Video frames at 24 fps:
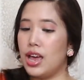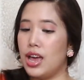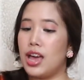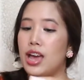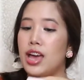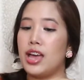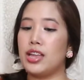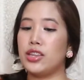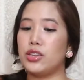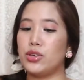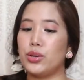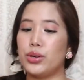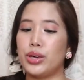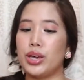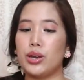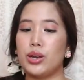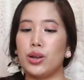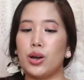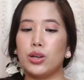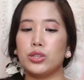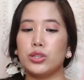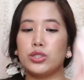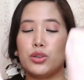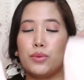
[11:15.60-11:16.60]
And you can
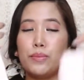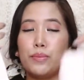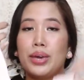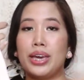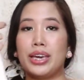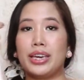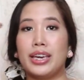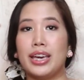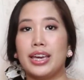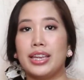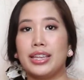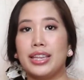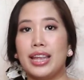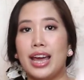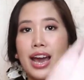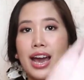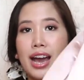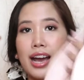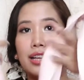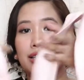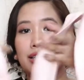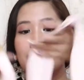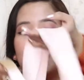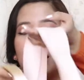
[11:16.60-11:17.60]
also make it
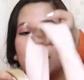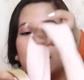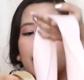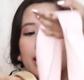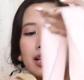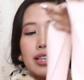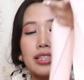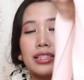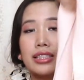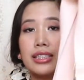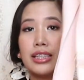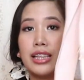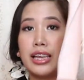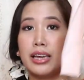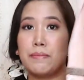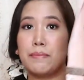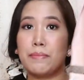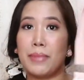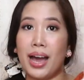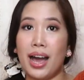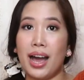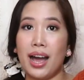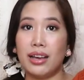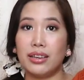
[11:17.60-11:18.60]
as a sling
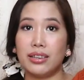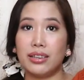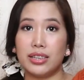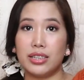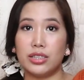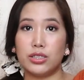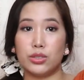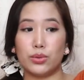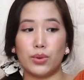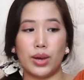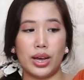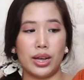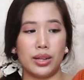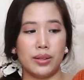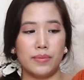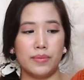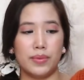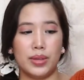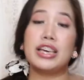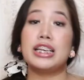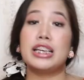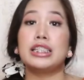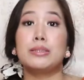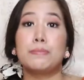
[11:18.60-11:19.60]
bag as well.
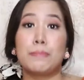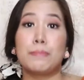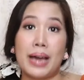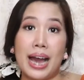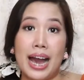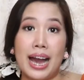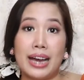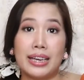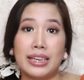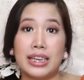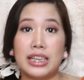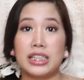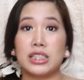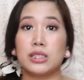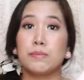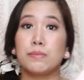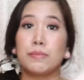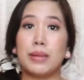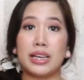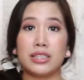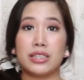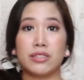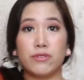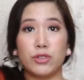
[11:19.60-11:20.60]
This bag is
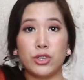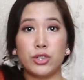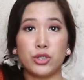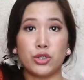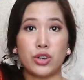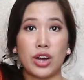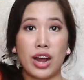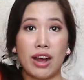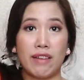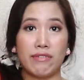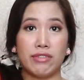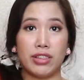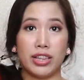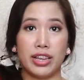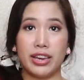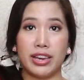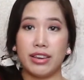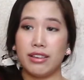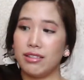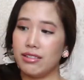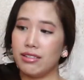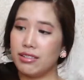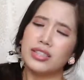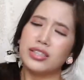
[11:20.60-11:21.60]
best for
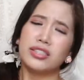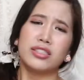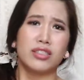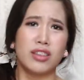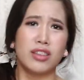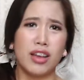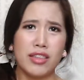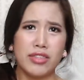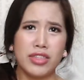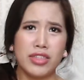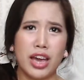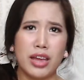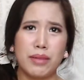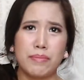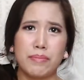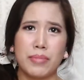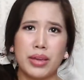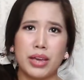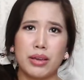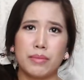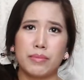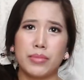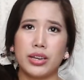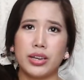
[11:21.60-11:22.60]
traveling. It's not that
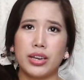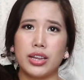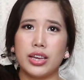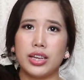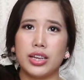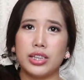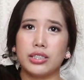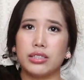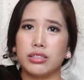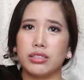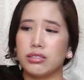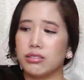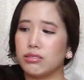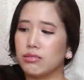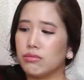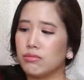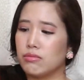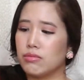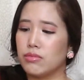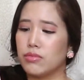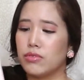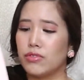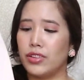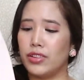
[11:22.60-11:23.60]
big, but it's
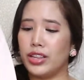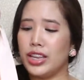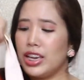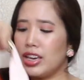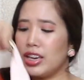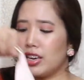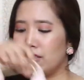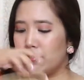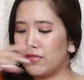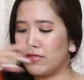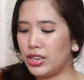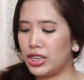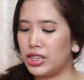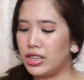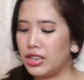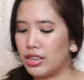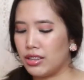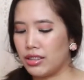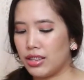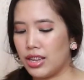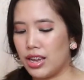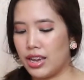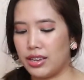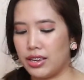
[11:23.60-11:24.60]
really
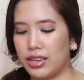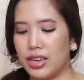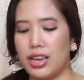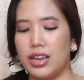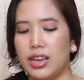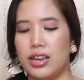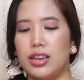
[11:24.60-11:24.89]
convenient. Like,